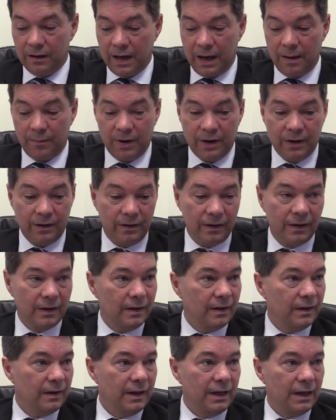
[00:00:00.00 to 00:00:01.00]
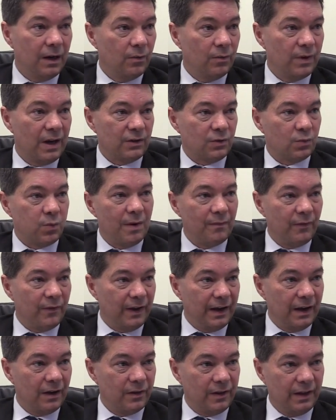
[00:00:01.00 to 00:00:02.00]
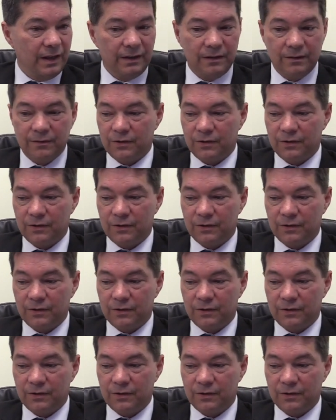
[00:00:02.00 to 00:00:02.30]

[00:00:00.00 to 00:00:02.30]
Yeah, and you know that's one thing I think